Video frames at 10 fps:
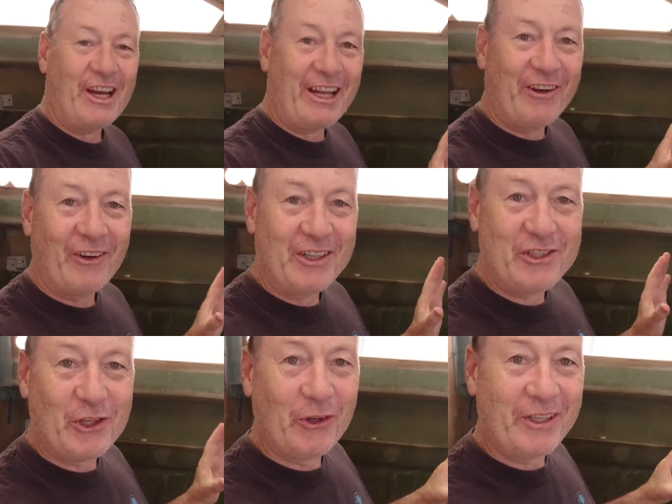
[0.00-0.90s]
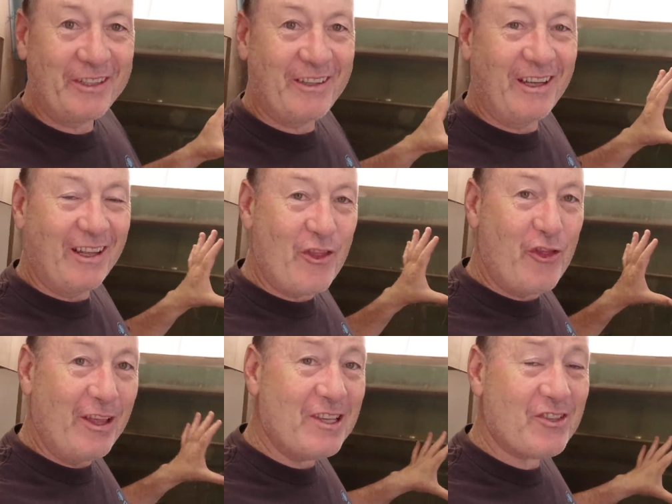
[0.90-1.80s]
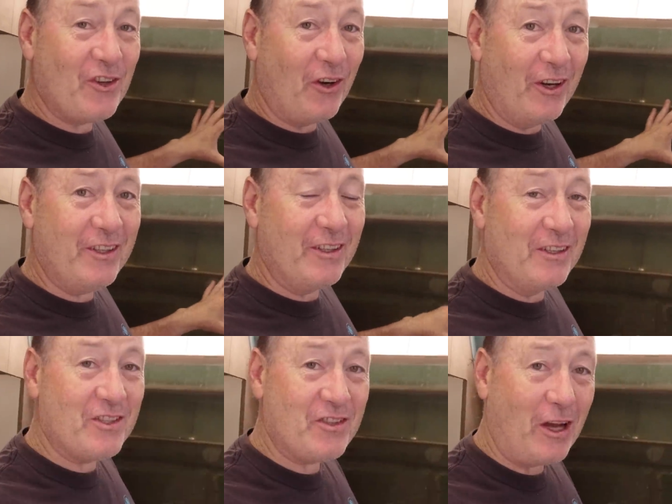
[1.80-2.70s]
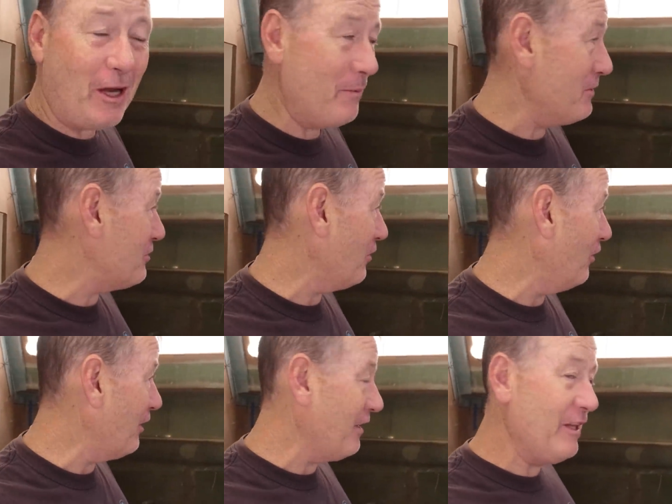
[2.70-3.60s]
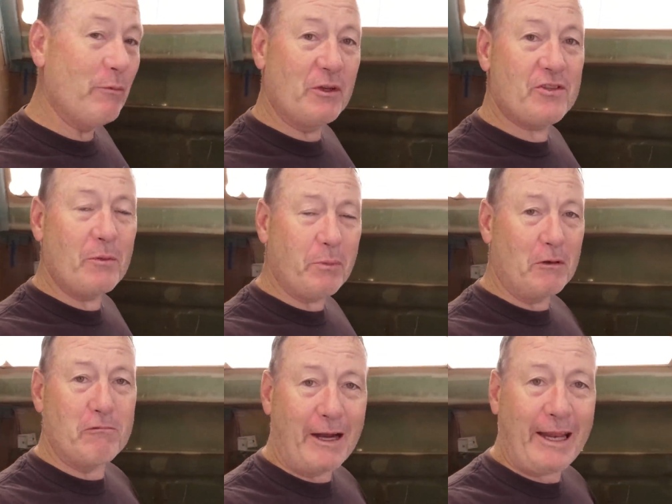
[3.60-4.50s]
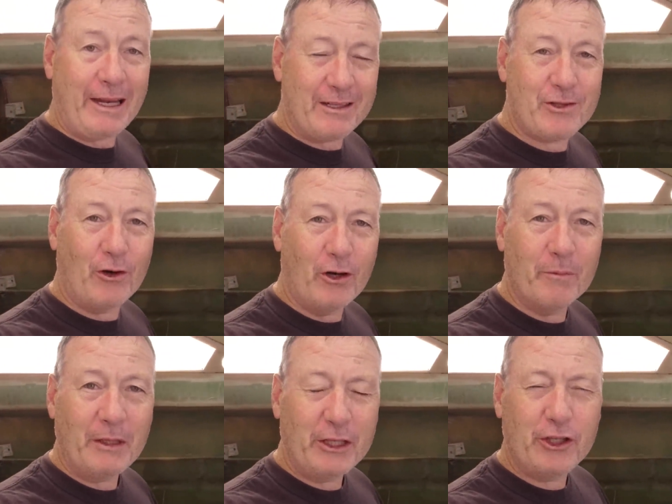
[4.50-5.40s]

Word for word: Janet and I joined this side, the starboard side, and then we simply ran out of time.